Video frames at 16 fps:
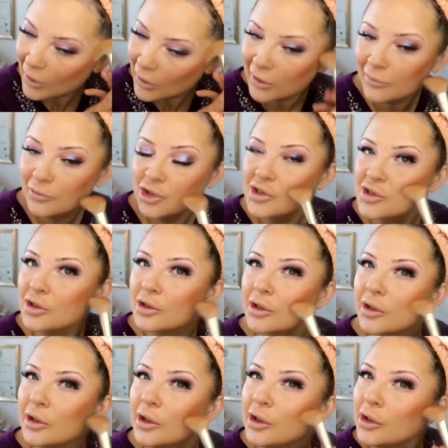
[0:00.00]
and I'm just going
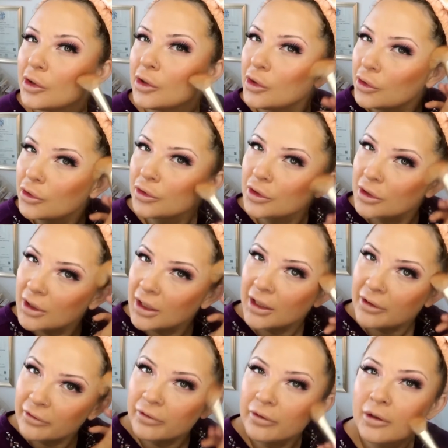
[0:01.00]
to go
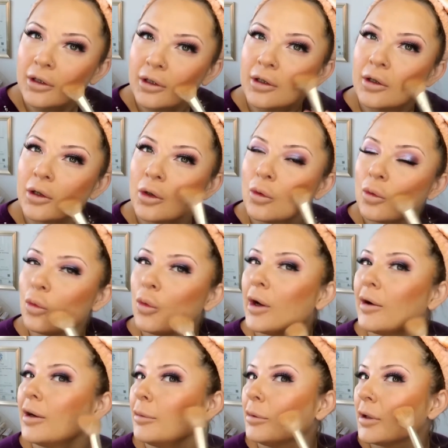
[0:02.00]
underneath
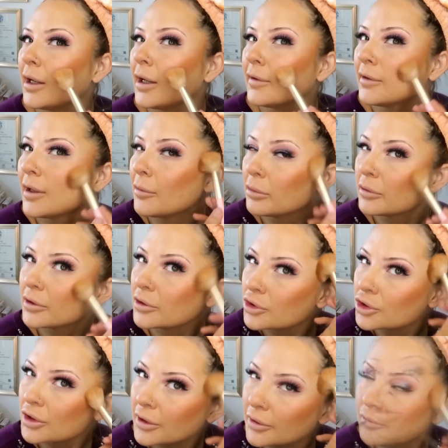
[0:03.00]
where I applied that
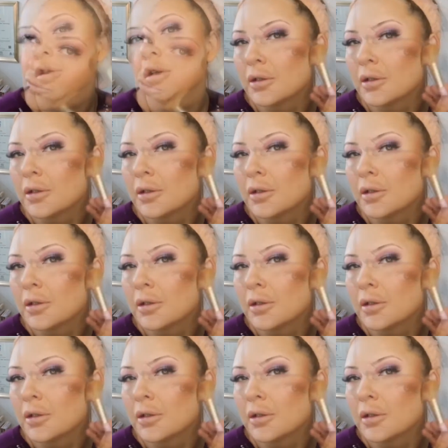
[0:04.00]
blusher.